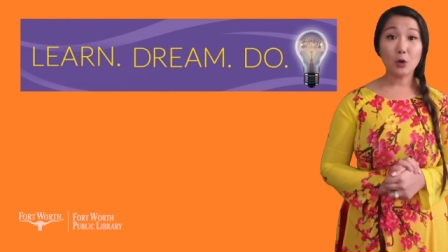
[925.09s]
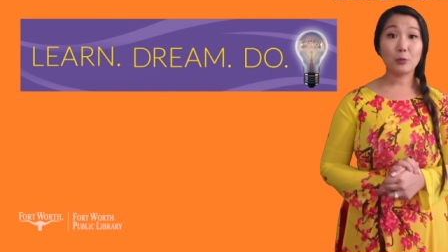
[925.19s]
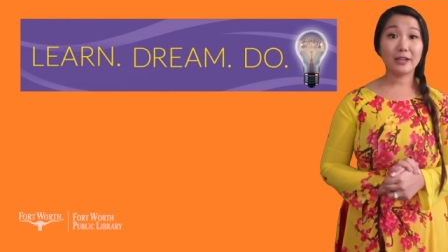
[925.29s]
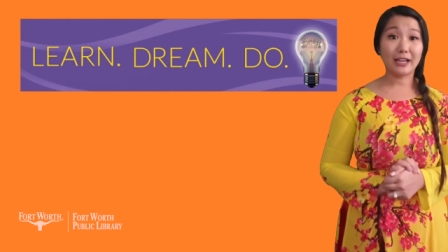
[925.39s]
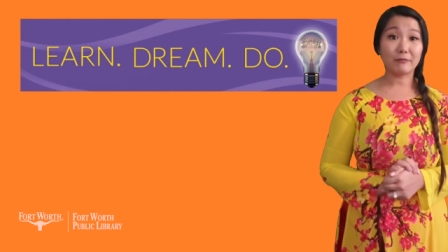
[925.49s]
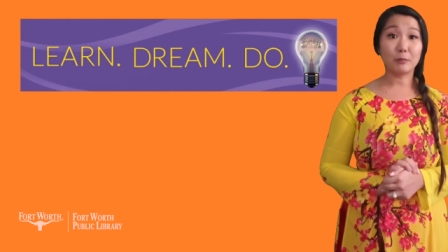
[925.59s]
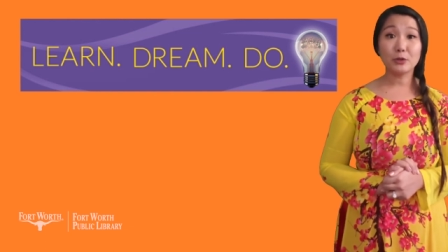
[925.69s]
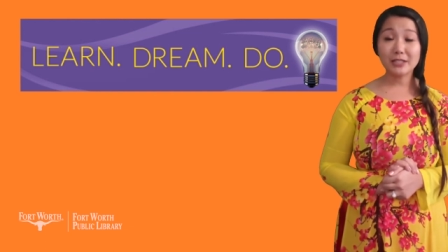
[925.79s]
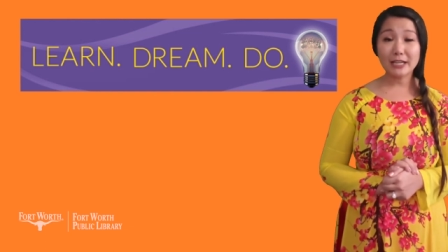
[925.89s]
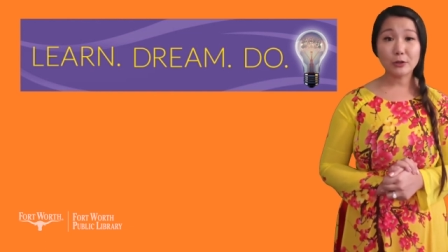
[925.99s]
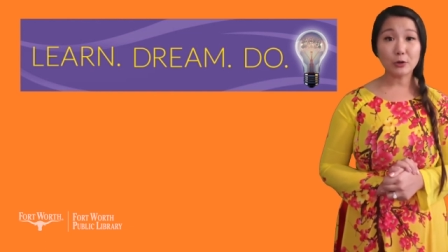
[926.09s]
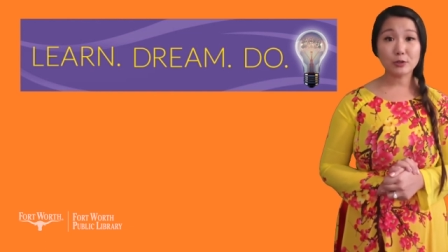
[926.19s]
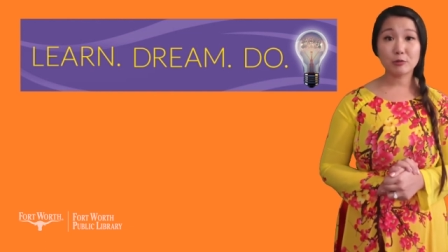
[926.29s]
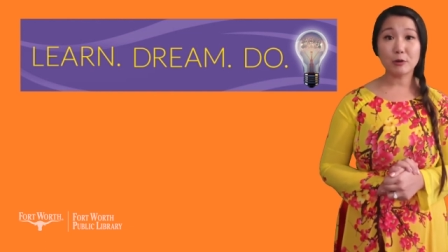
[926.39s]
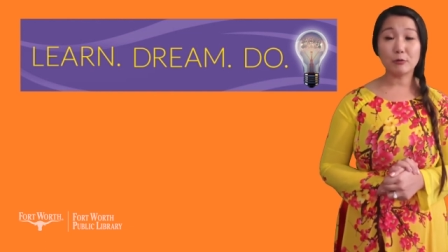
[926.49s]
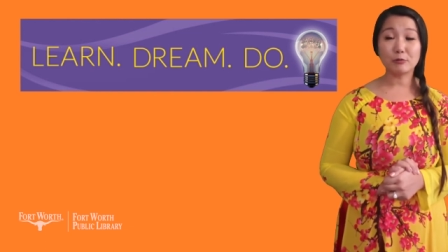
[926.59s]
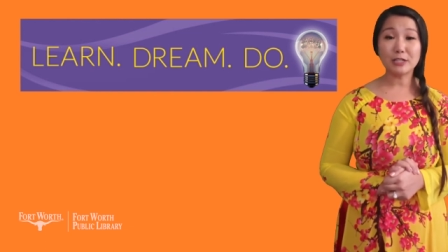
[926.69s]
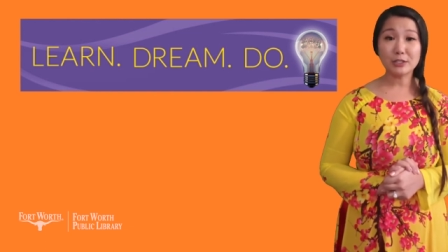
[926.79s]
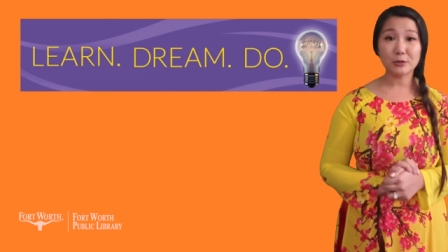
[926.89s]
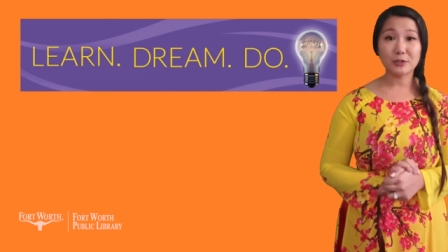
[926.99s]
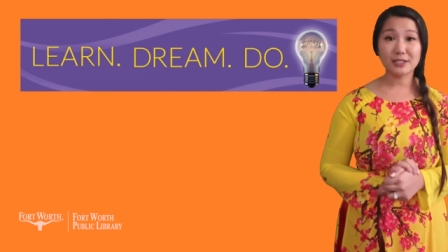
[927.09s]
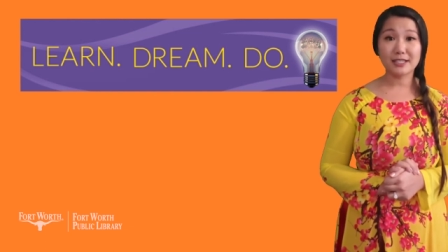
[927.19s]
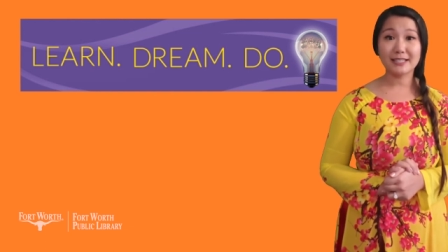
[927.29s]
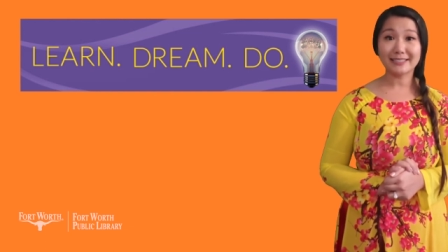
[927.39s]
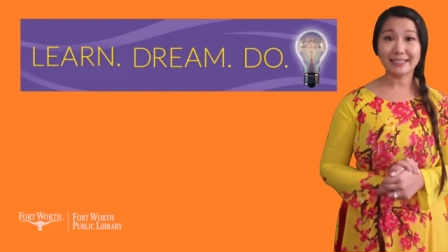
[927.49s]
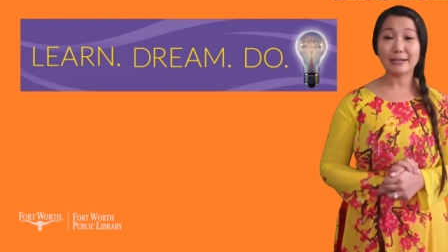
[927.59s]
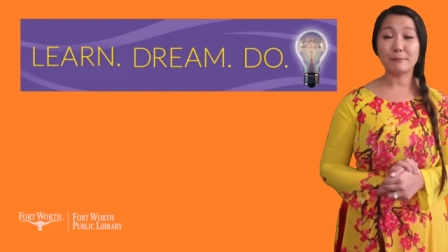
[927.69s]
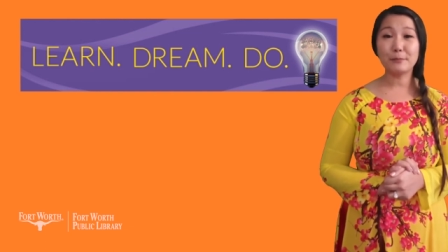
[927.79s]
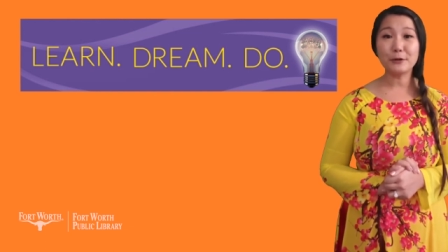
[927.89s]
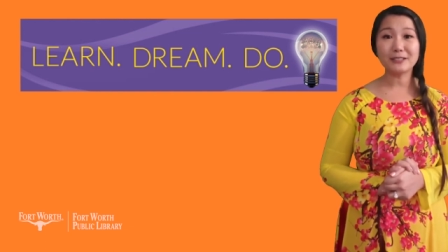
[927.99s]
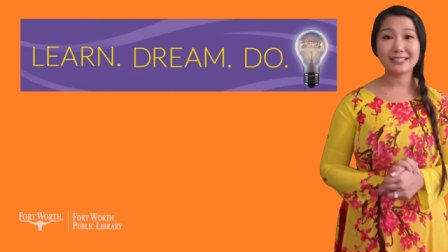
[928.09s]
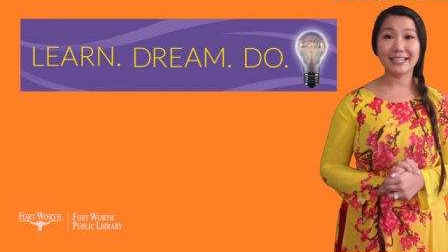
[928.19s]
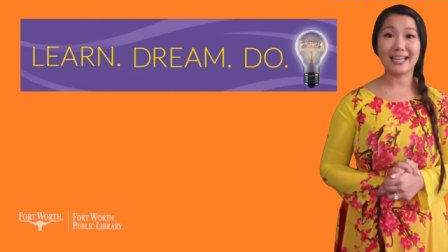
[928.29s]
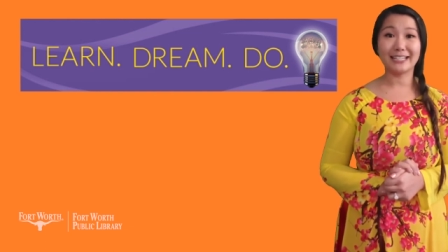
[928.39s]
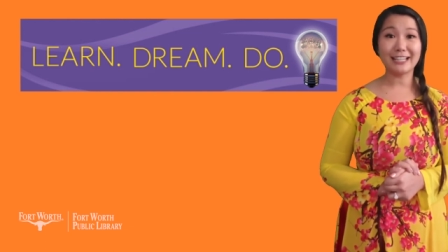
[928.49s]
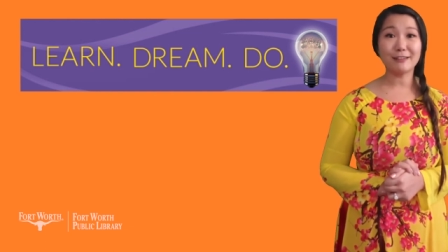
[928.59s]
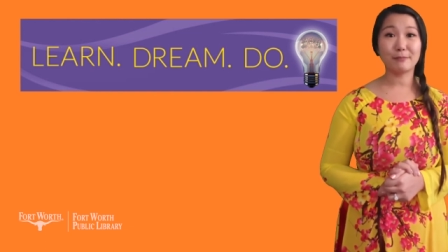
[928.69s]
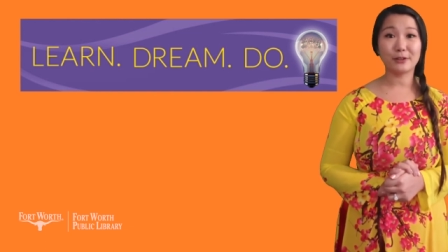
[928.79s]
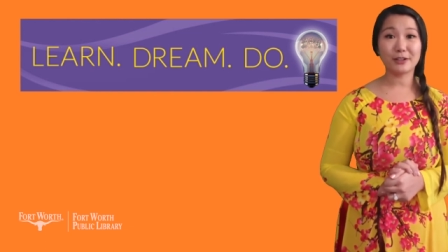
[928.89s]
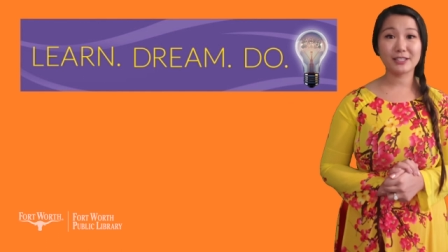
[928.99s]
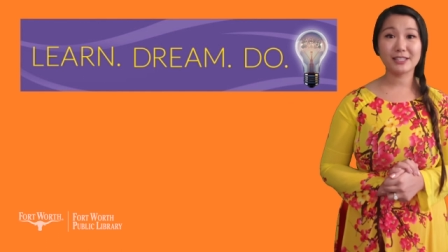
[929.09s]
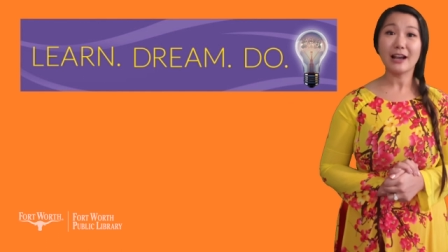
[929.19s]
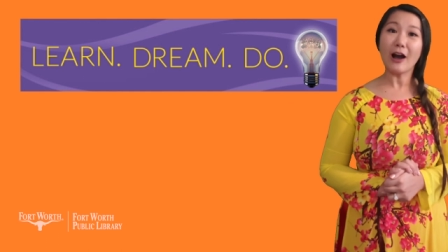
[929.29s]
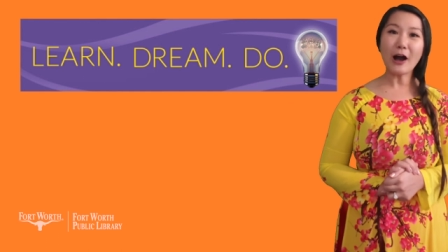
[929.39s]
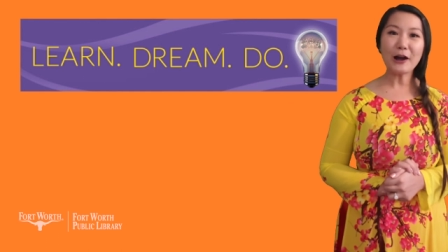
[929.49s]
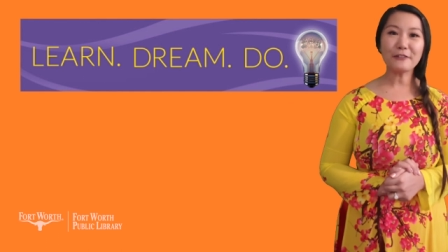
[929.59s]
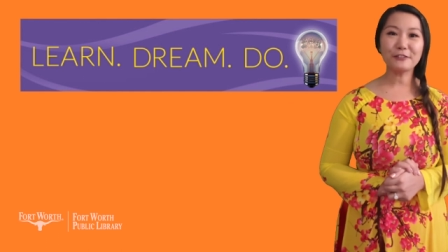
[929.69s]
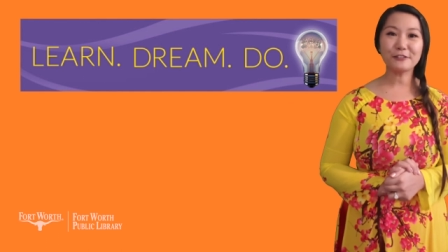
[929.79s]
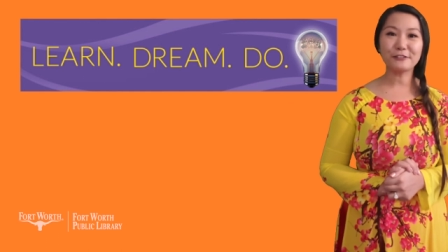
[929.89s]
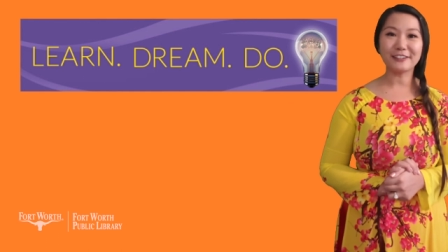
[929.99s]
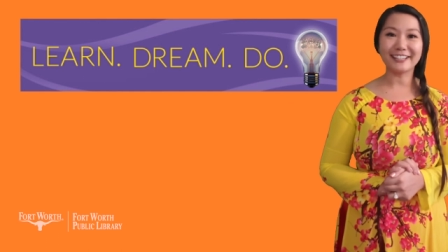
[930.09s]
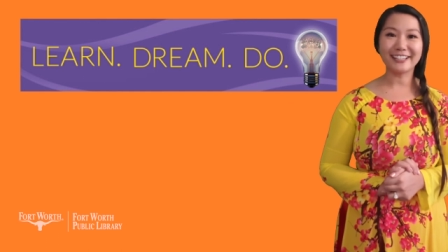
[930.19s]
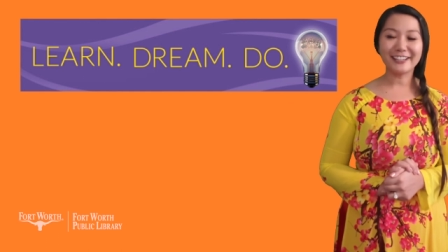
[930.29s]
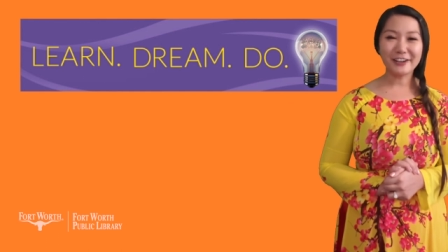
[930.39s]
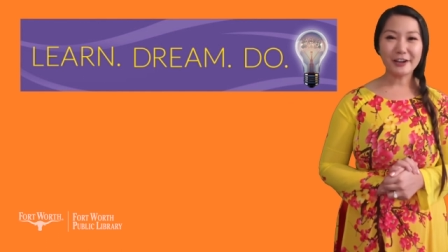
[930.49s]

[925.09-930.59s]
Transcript: We have multicultural resources like books and ebooks, all for free.